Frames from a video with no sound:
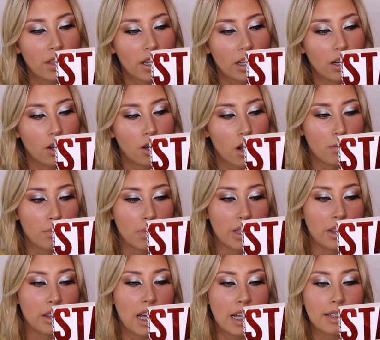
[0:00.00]
thing in
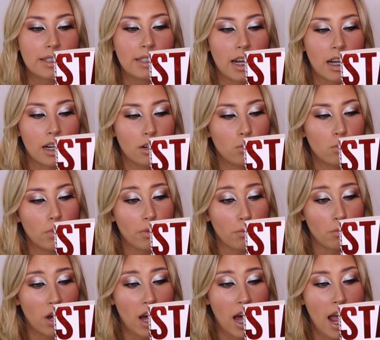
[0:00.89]
common. They started
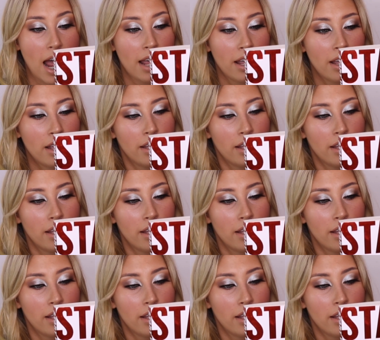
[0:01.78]
with why.